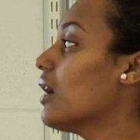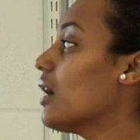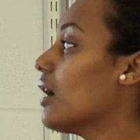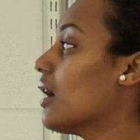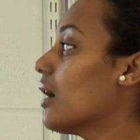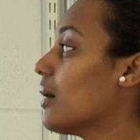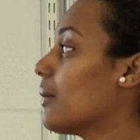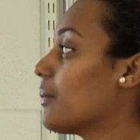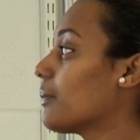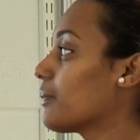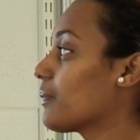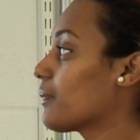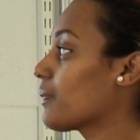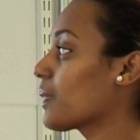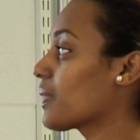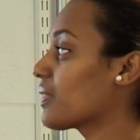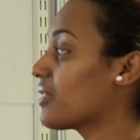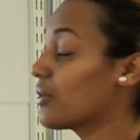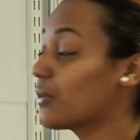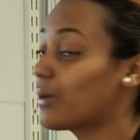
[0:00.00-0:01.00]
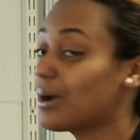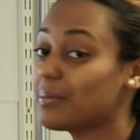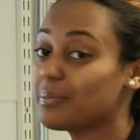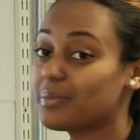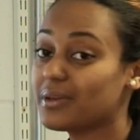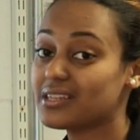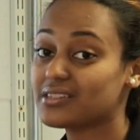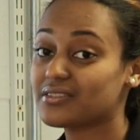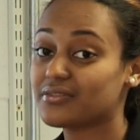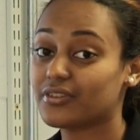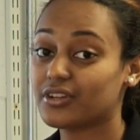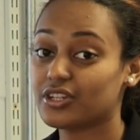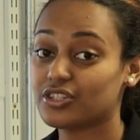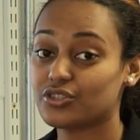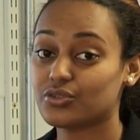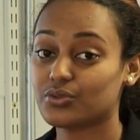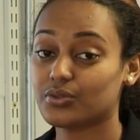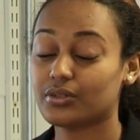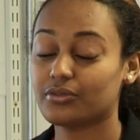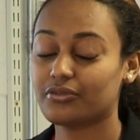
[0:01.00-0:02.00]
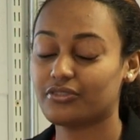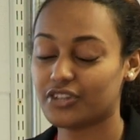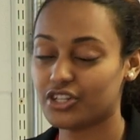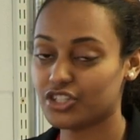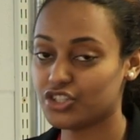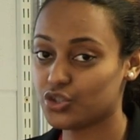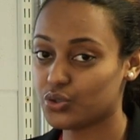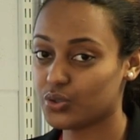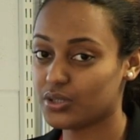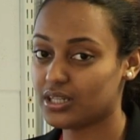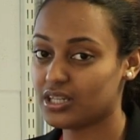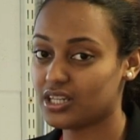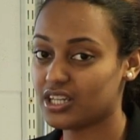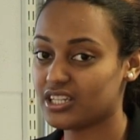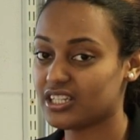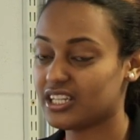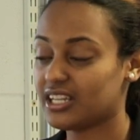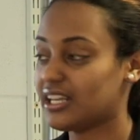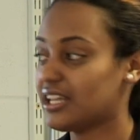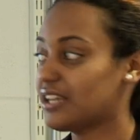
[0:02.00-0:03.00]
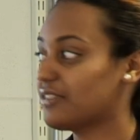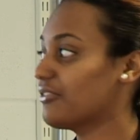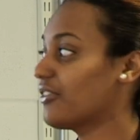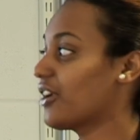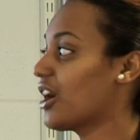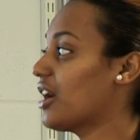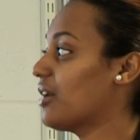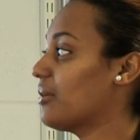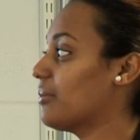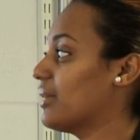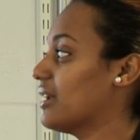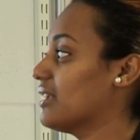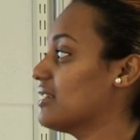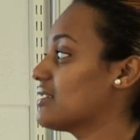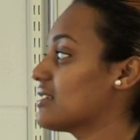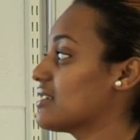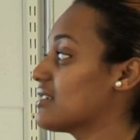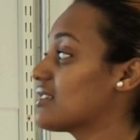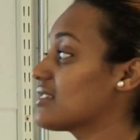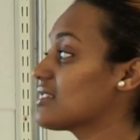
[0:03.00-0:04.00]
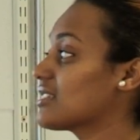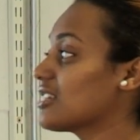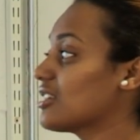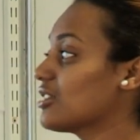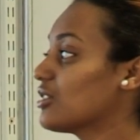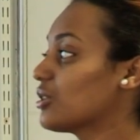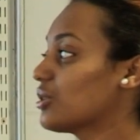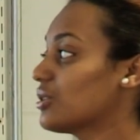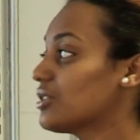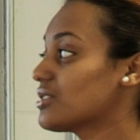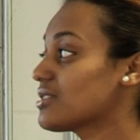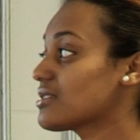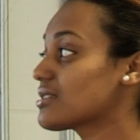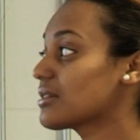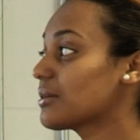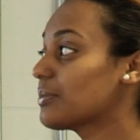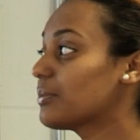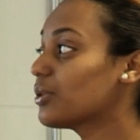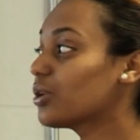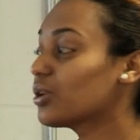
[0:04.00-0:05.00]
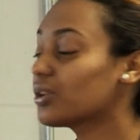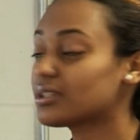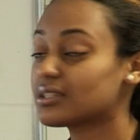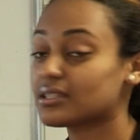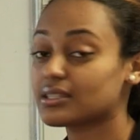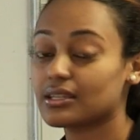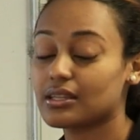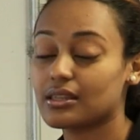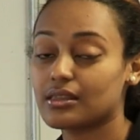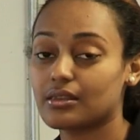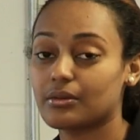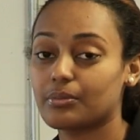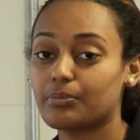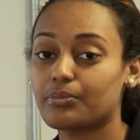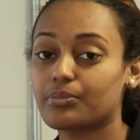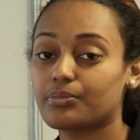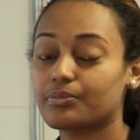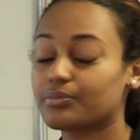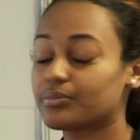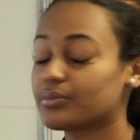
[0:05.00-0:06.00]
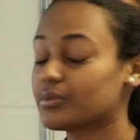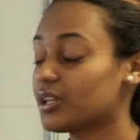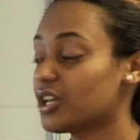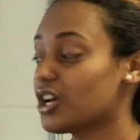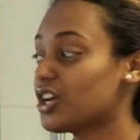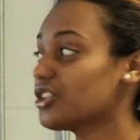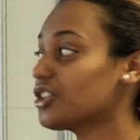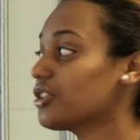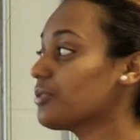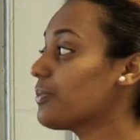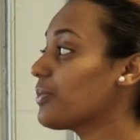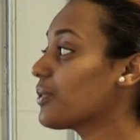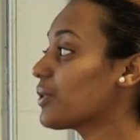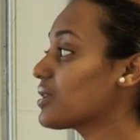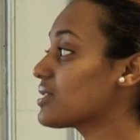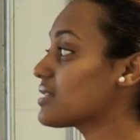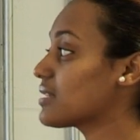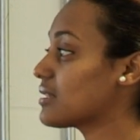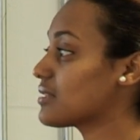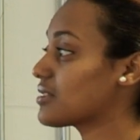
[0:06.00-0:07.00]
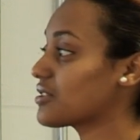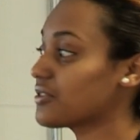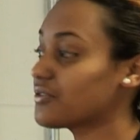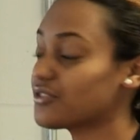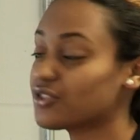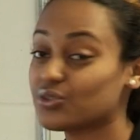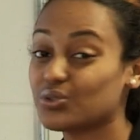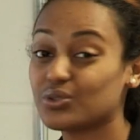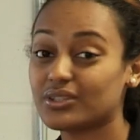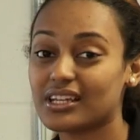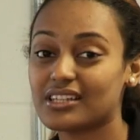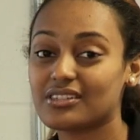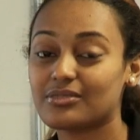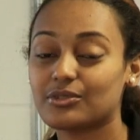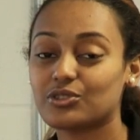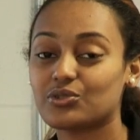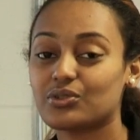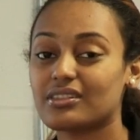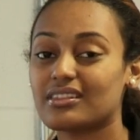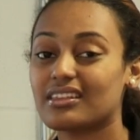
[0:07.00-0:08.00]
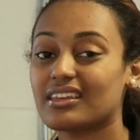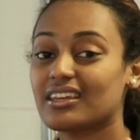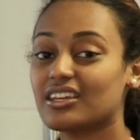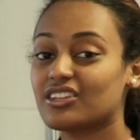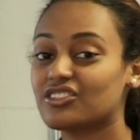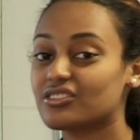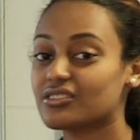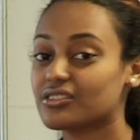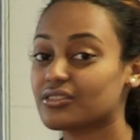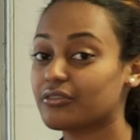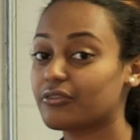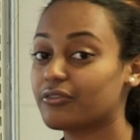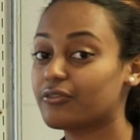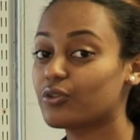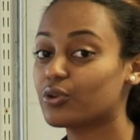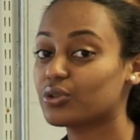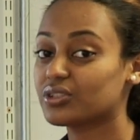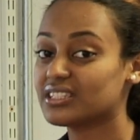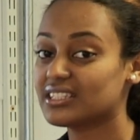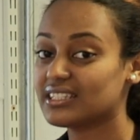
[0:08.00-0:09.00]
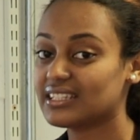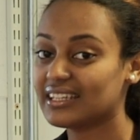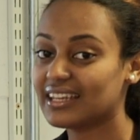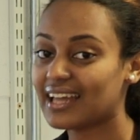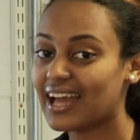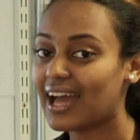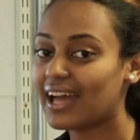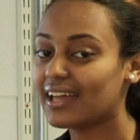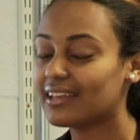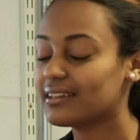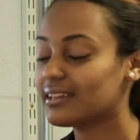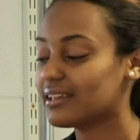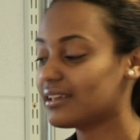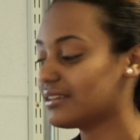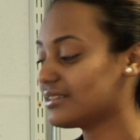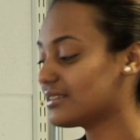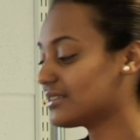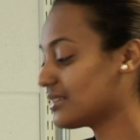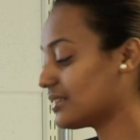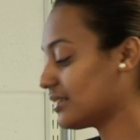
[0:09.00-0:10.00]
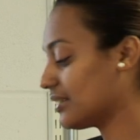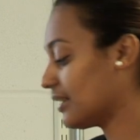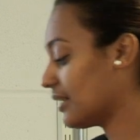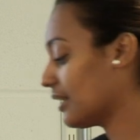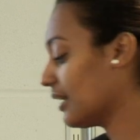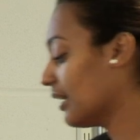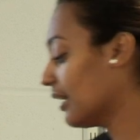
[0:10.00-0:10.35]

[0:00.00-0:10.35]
The web-based virtual learning environment is tailored to support the learning process of students between the ages of 14 and 18.